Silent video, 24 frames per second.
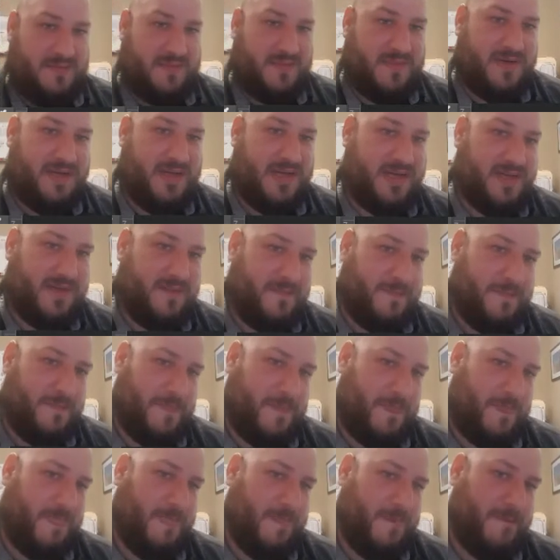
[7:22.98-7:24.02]
But again,
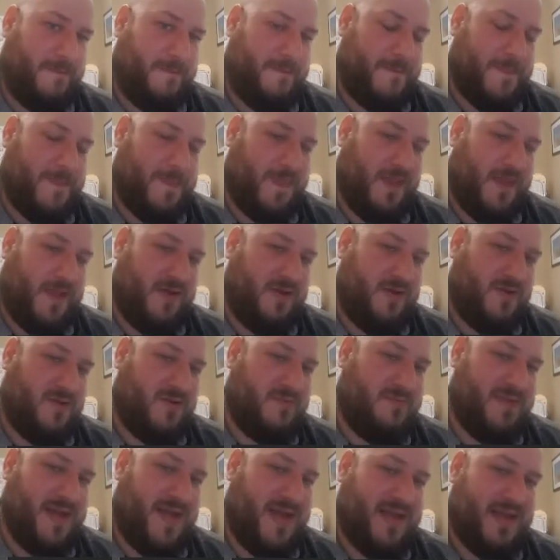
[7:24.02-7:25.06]

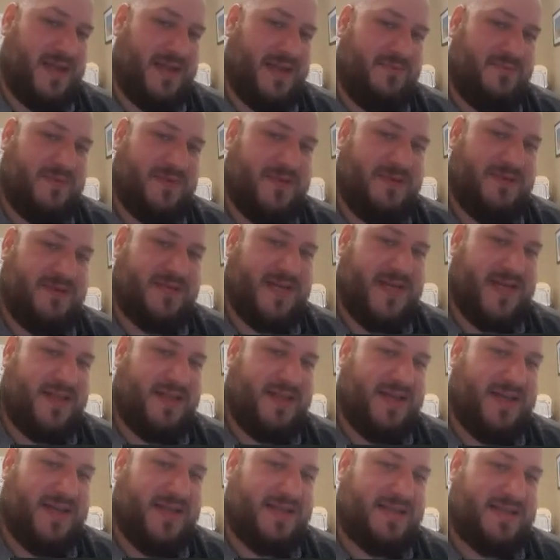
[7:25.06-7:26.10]
going back in with those
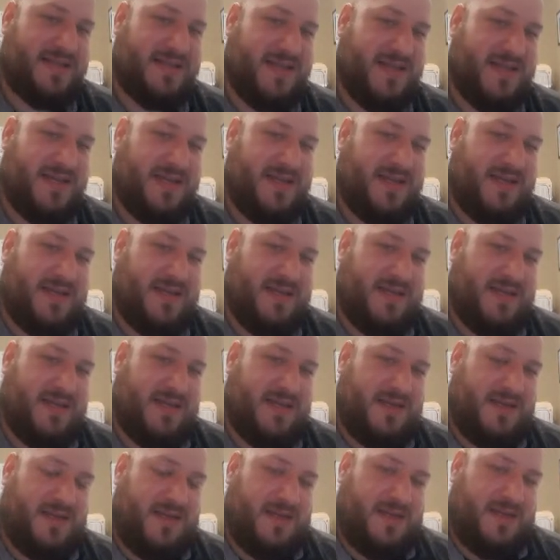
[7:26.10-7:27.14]
highlights,
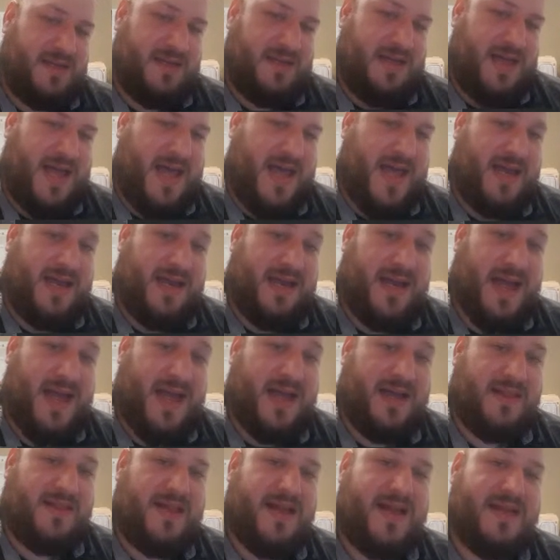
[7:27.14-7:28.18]
adding
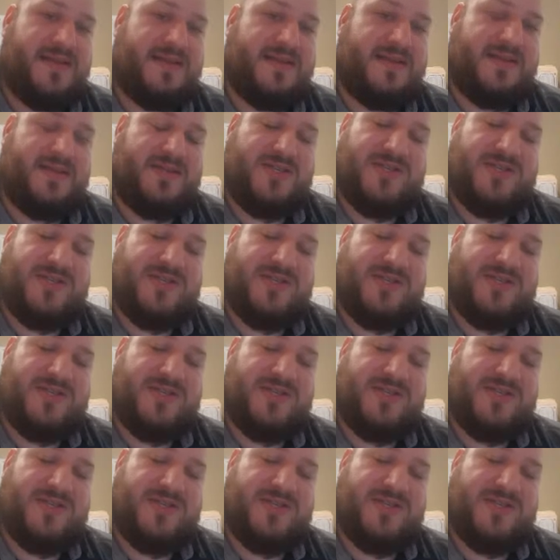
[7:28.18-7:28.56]
highlight to the